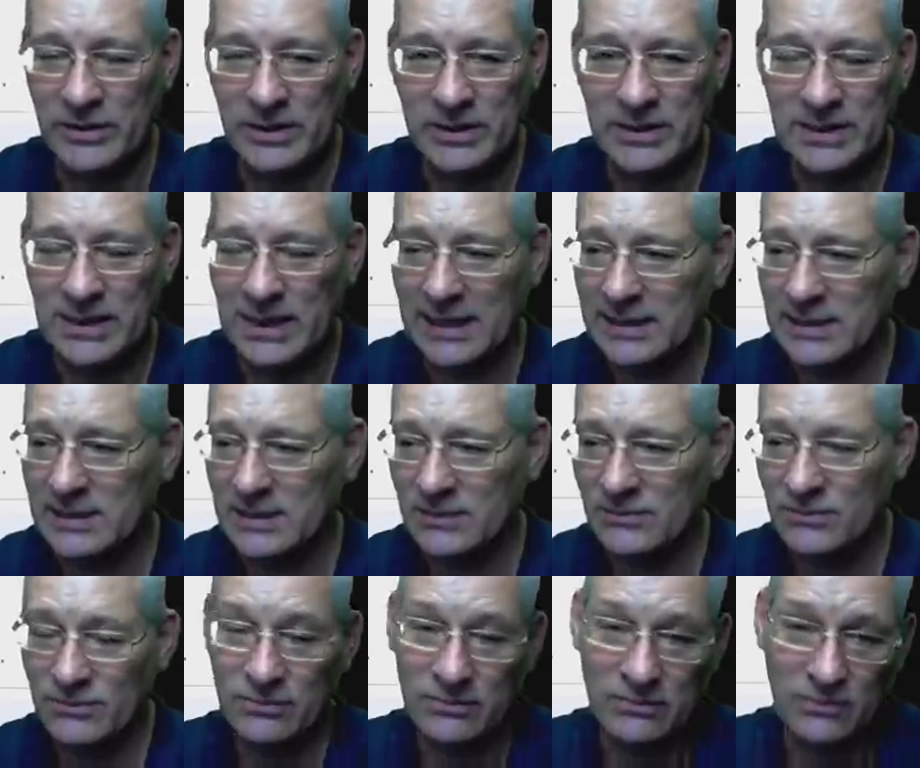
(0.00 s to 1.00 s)
this case
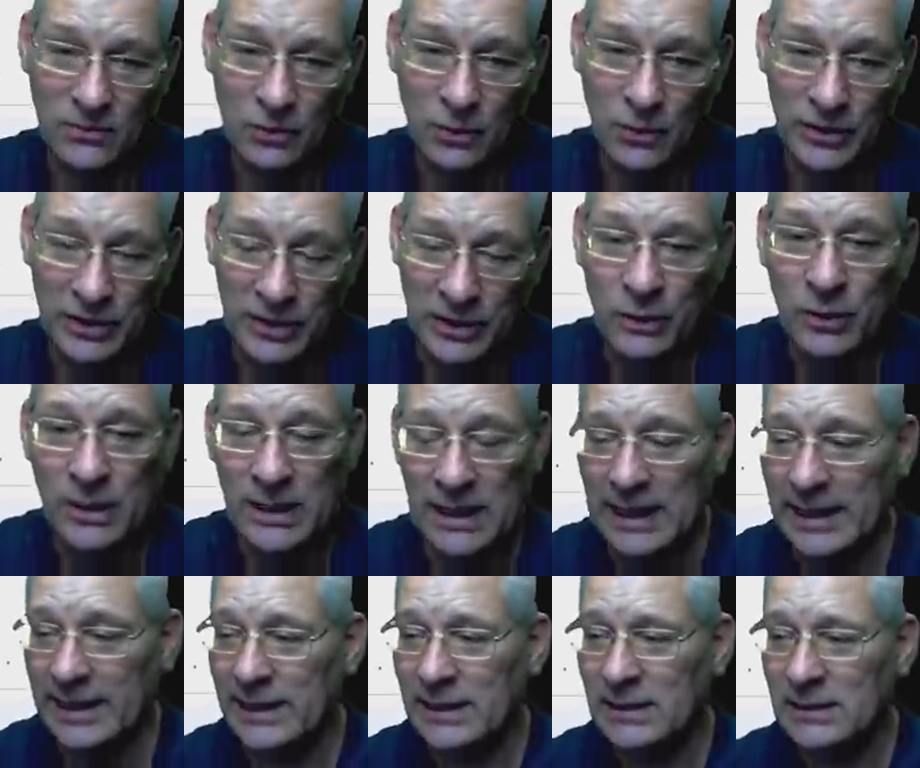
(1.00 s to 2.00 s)
for the
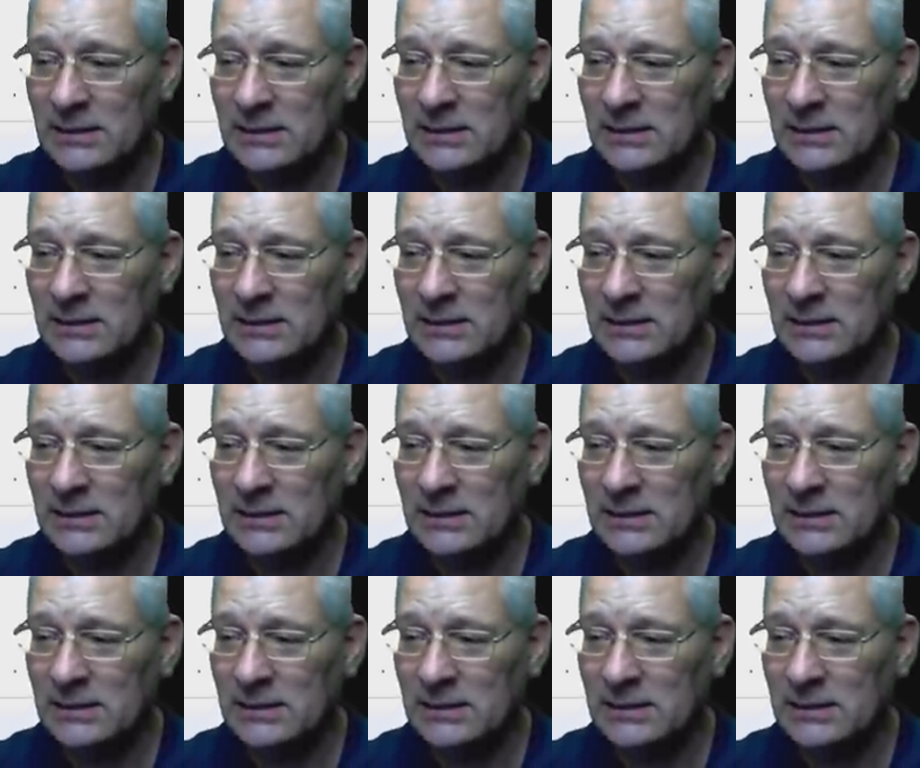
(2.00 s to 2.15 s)
UK.